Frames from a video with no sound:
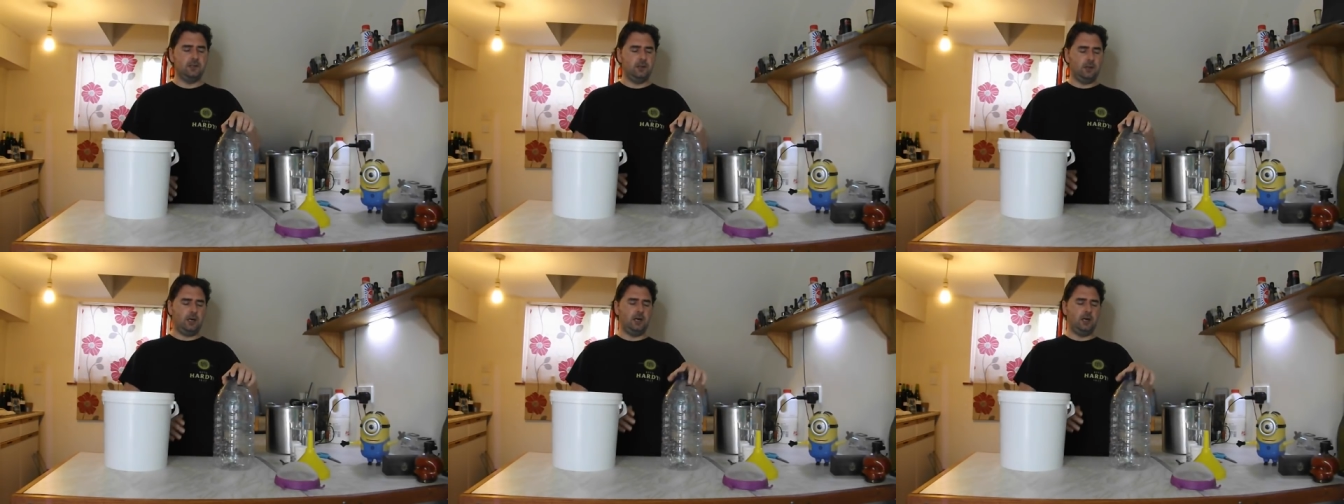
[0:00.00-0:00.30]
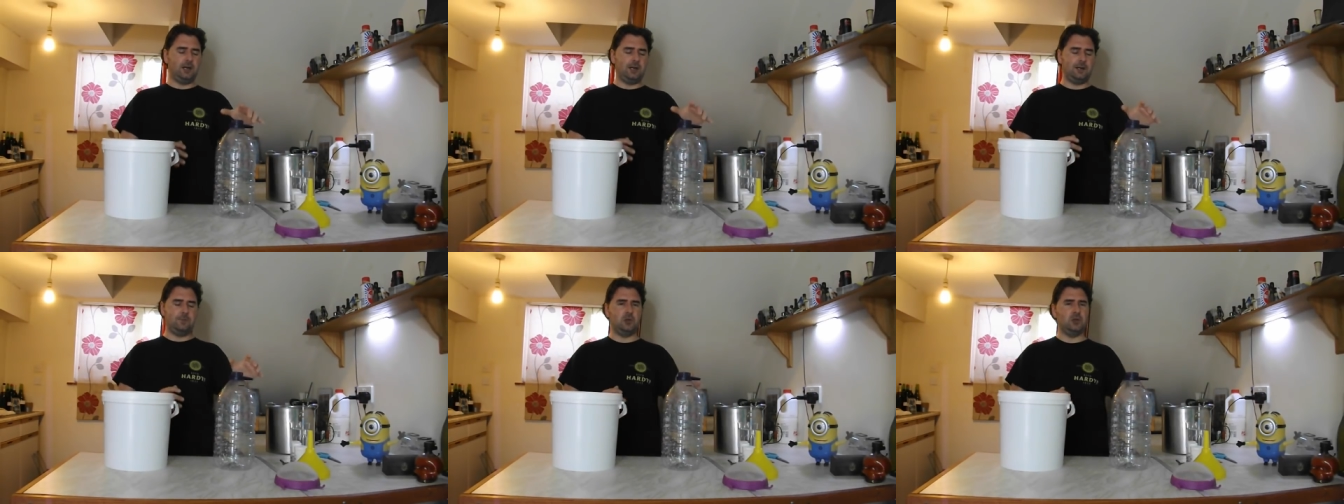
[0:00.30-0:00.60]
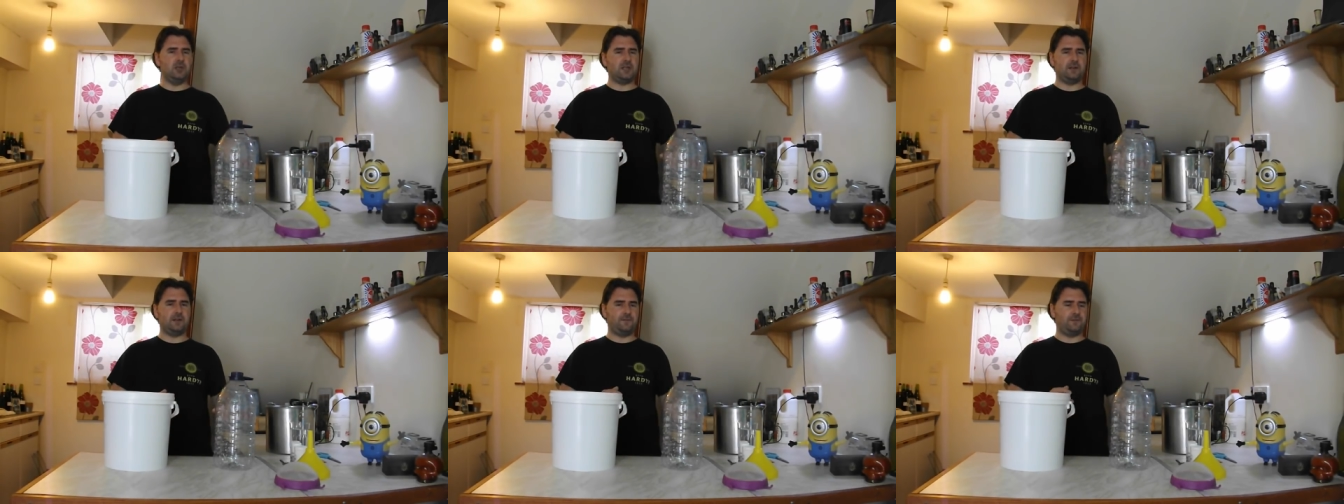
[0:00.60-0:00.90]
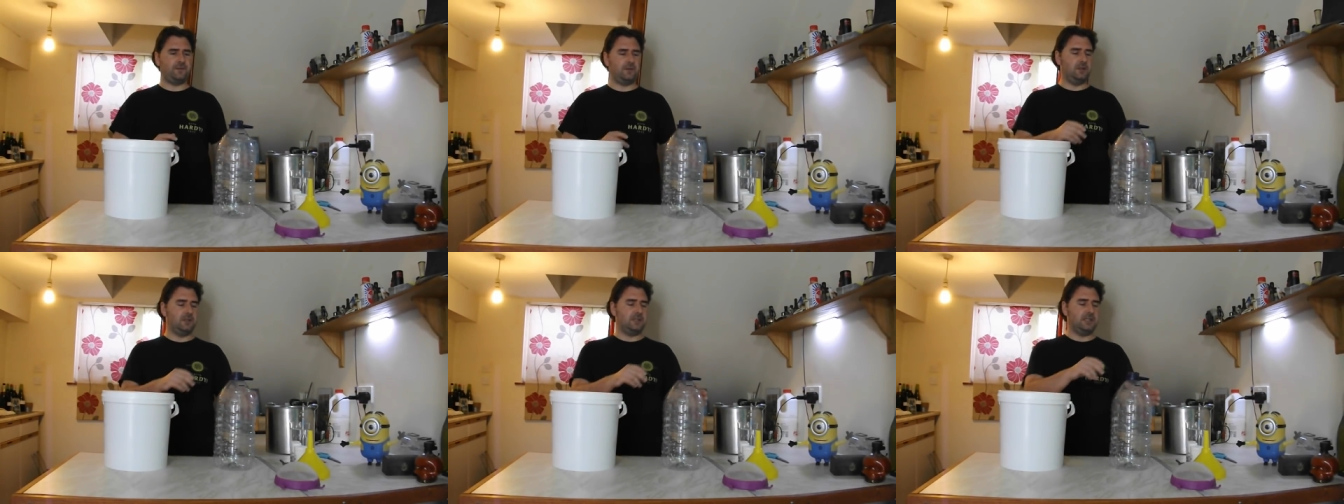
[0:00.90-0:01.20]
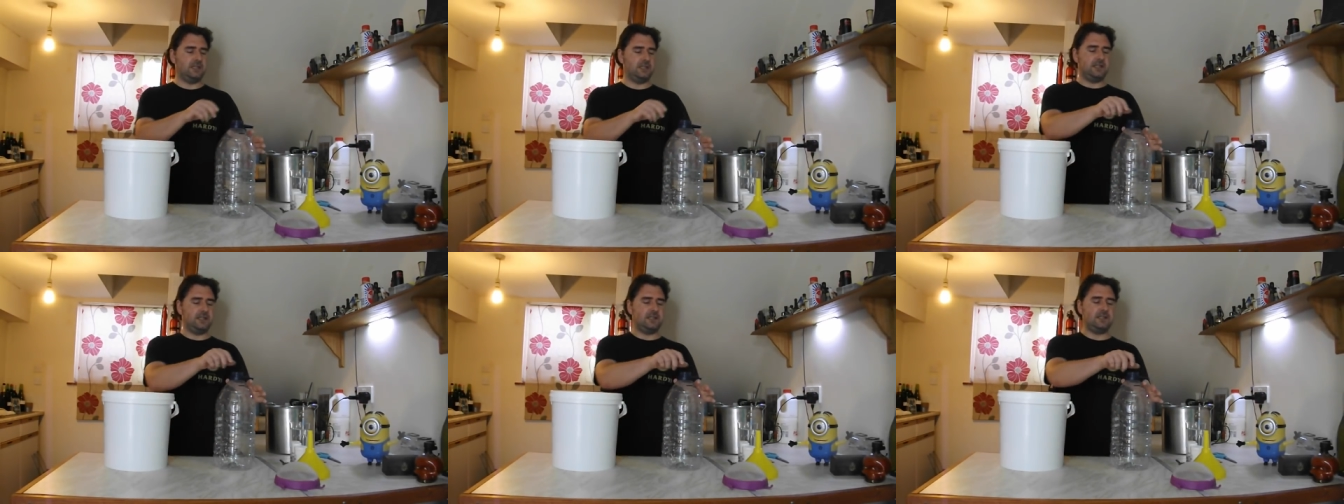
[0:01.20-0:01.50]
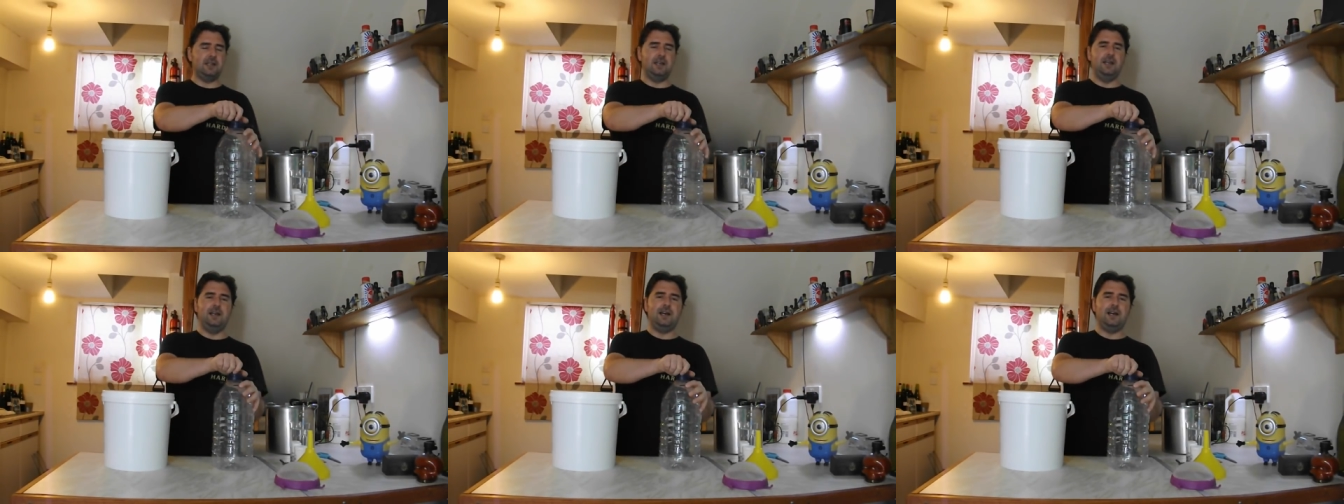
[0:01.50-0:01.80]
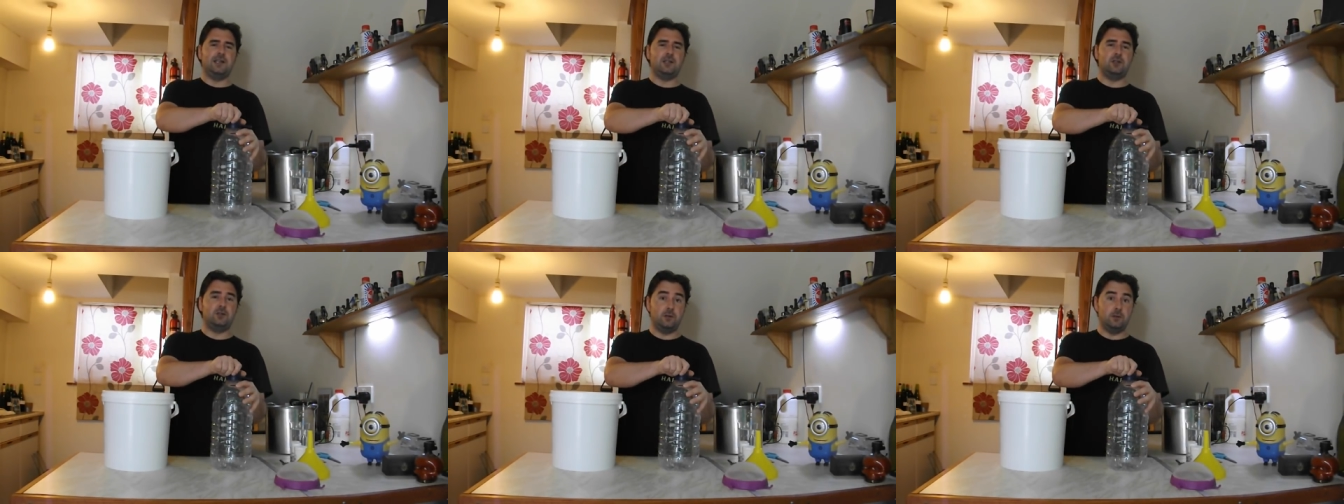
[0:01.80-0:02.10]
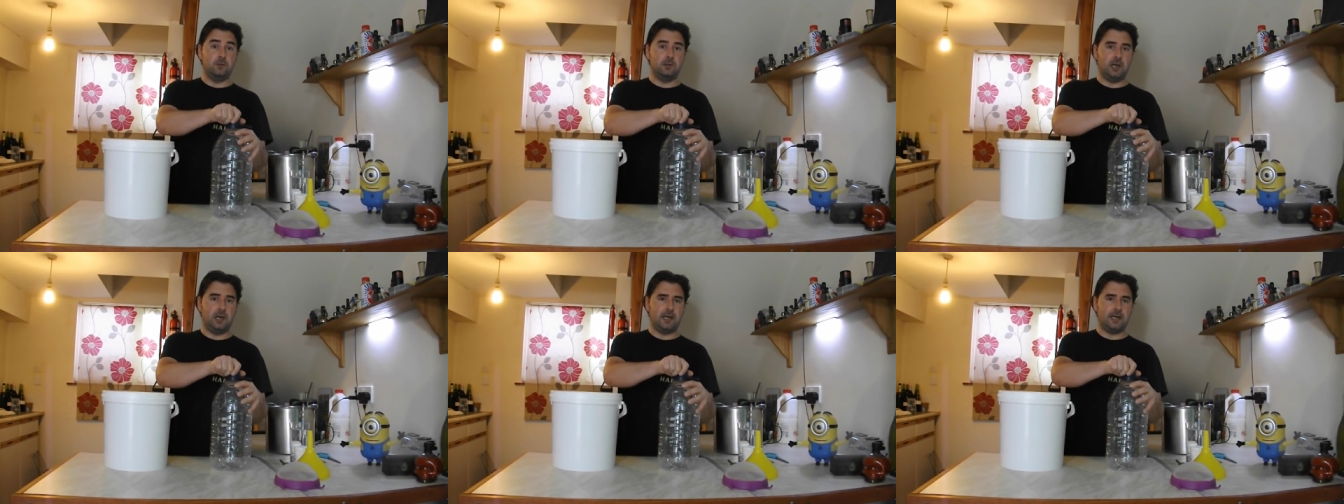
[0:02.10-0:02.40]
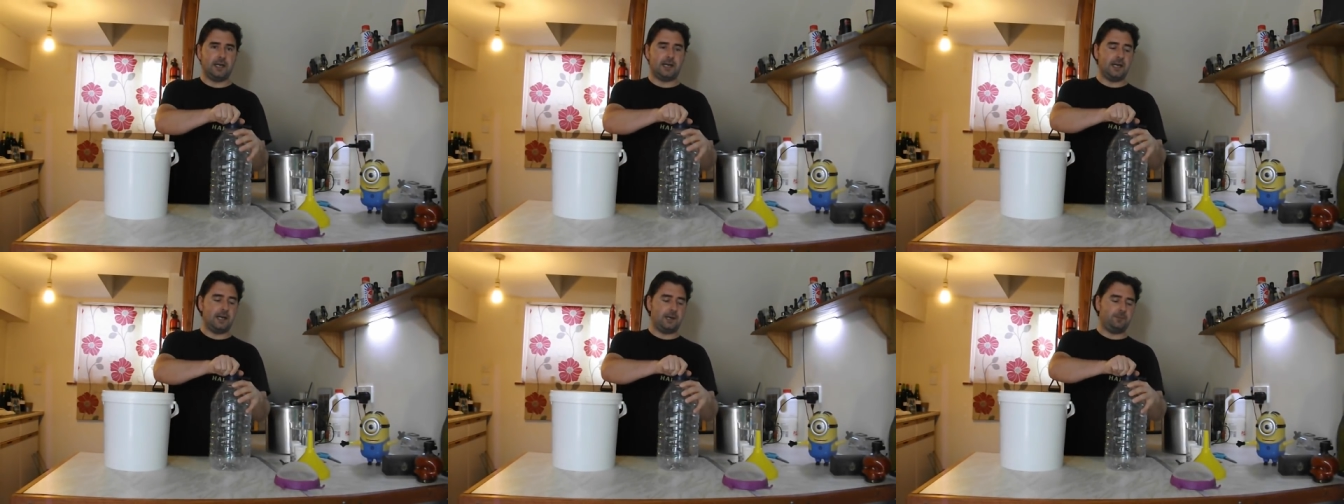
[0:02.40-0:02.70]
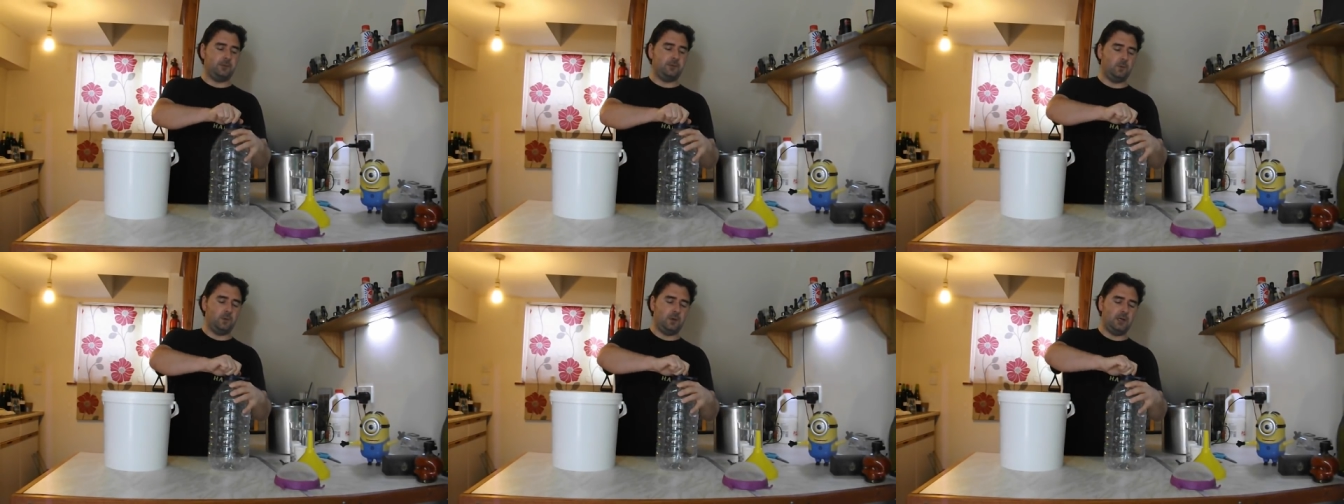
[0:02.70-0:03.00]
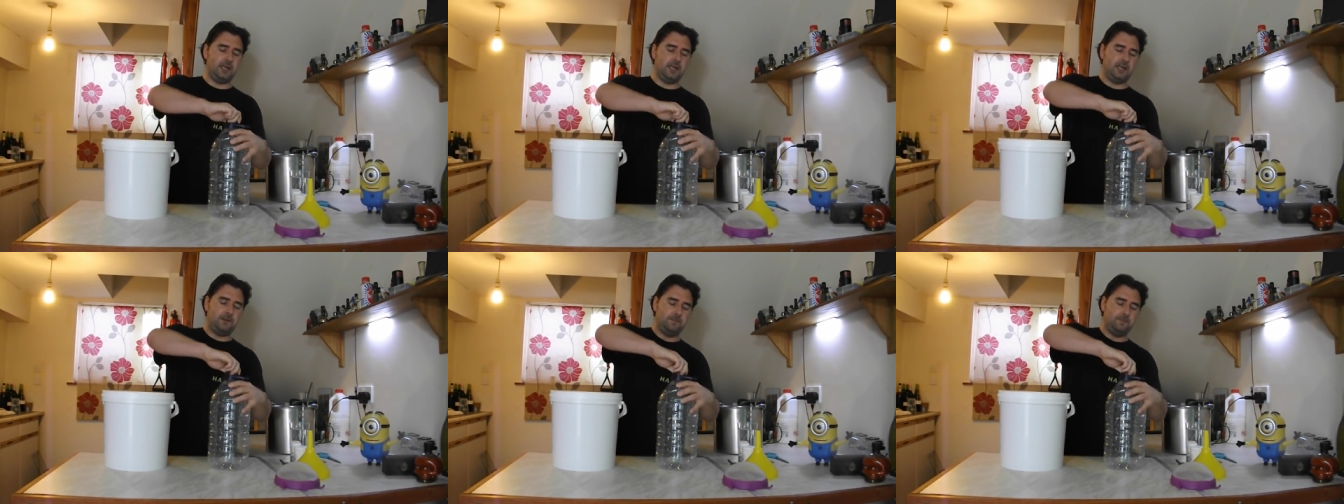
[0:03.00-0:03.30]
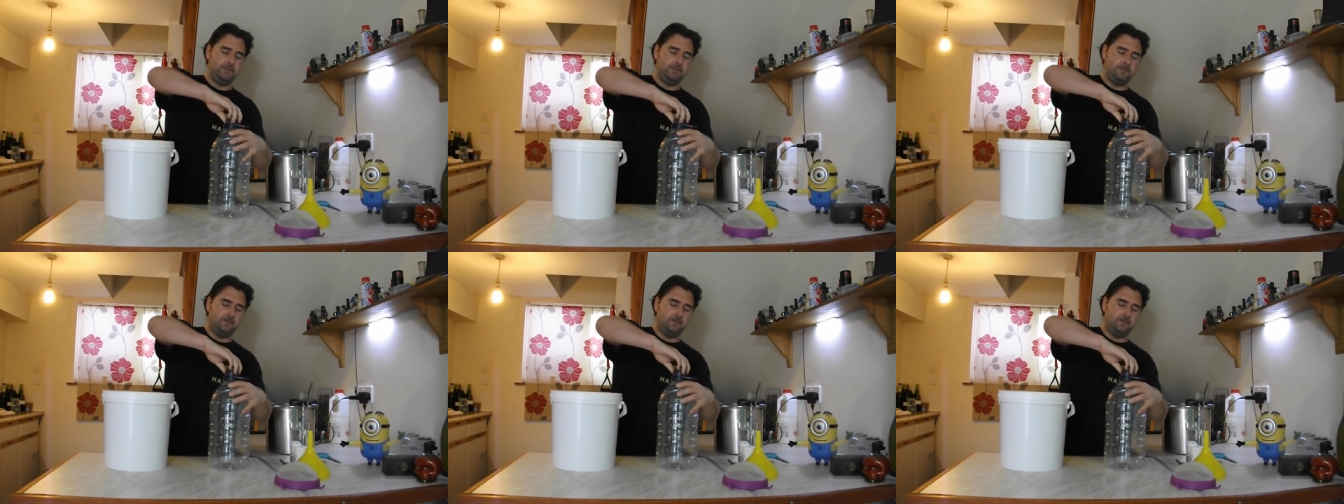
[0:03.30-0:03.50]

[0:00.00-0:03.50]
Oh, I'm looking forward to this. I do like apple wine.